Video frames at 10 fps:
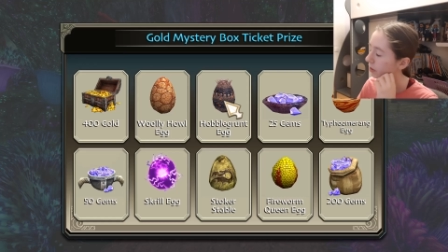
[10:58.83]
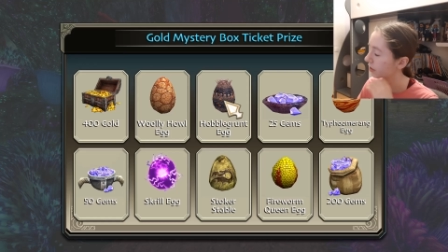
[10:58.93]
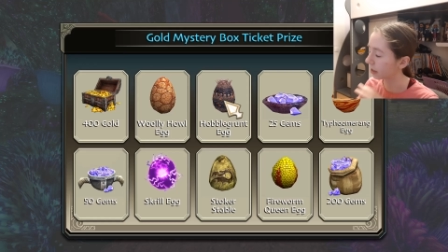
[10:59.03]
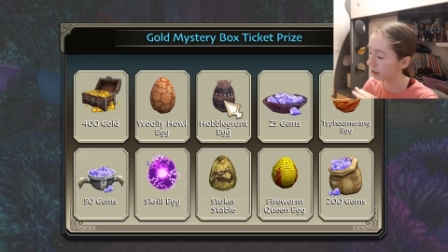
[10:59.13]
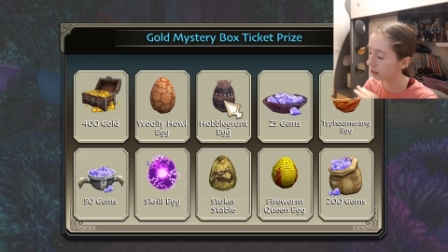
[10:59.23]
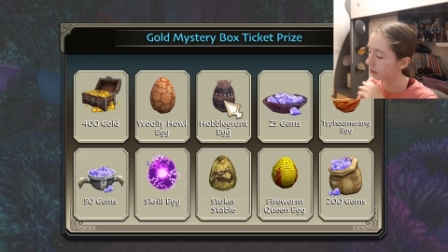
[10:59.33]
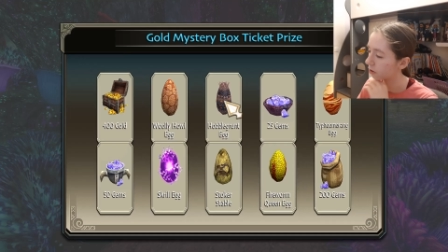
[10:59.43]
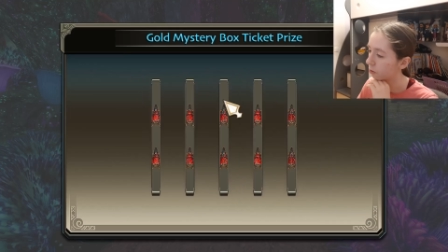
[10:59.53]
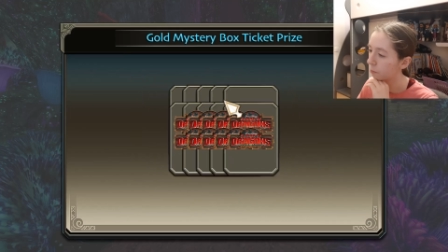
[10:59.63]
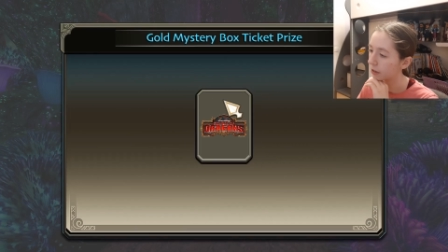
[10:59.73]
me a second
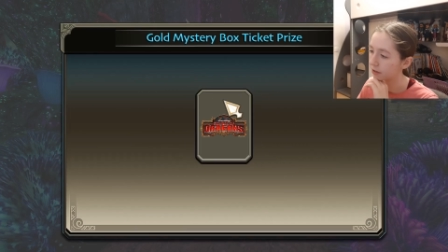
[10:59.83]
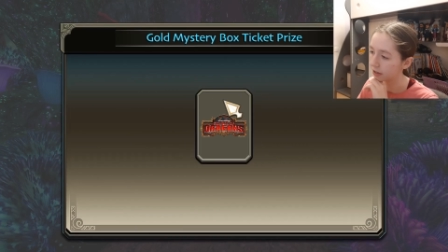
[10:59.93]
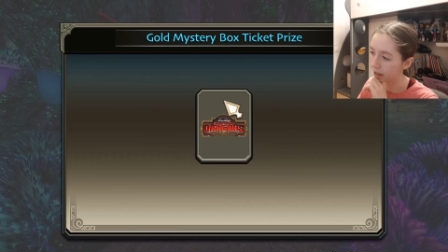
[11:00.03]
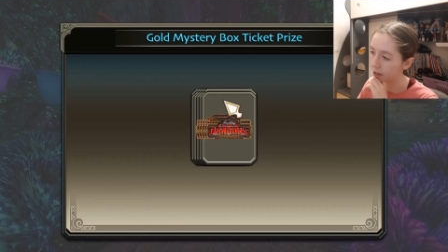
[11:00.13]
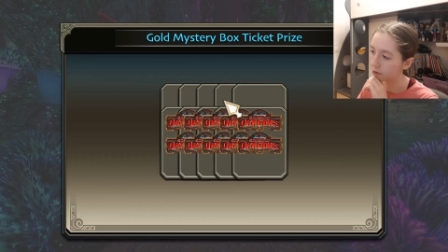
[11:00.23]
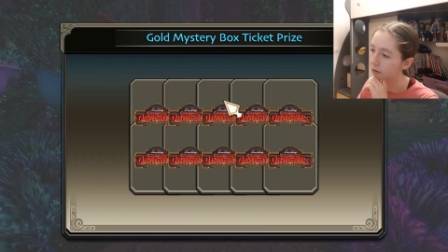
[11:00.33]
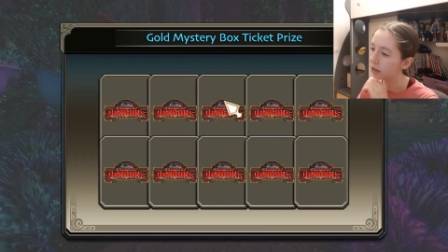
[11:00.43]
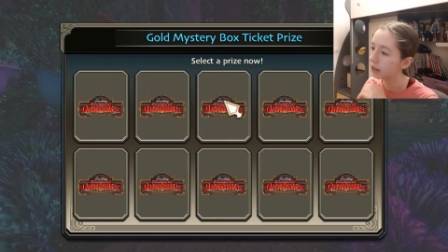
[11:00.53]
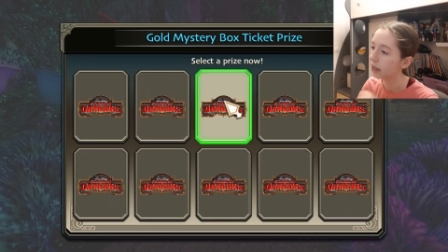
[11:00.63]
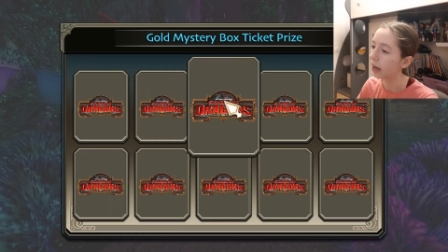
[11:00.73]
ago, but now
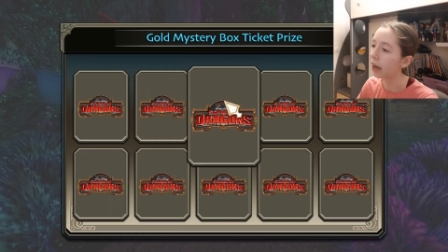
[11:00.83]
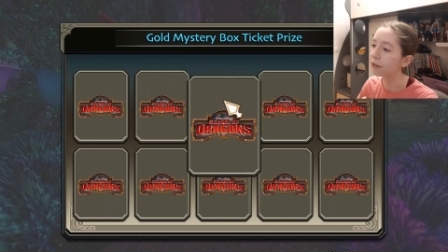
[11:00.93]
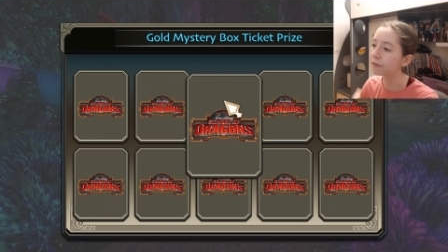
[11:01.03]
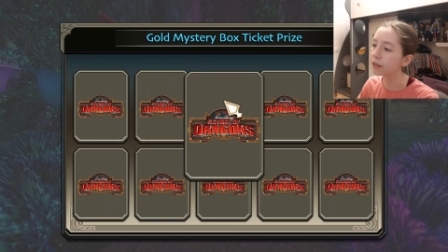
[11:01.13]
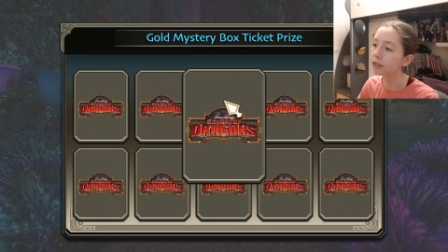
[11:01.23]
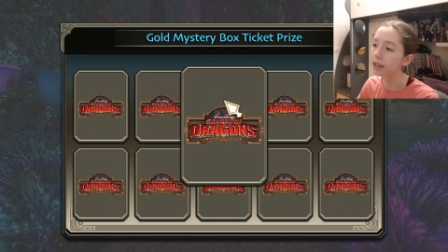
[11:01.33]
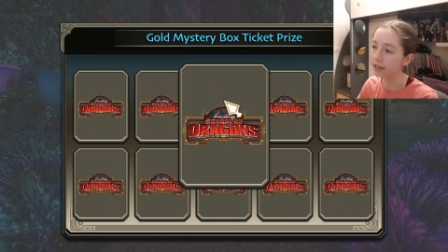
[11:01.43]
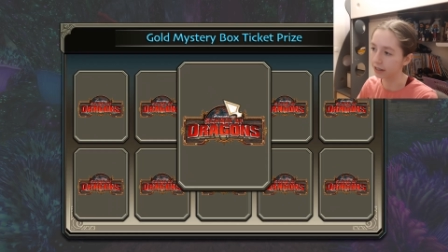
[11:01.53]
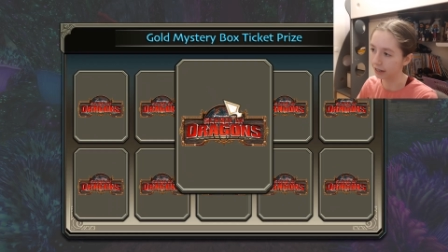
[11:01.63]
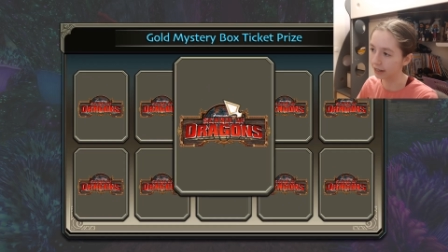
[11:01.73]
I feel
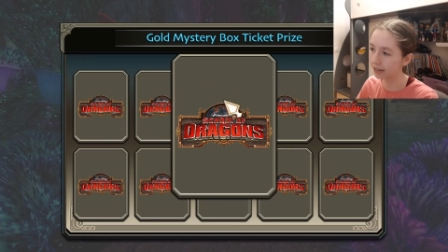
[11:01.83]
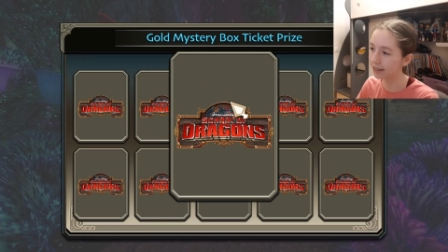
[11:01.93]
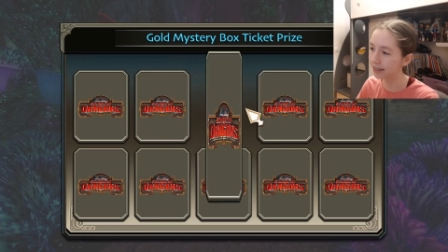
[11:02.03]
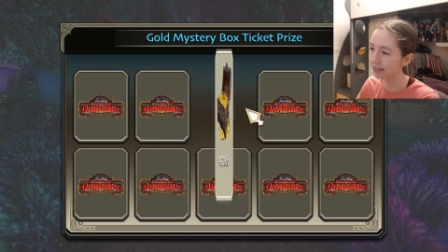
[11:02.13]
good again.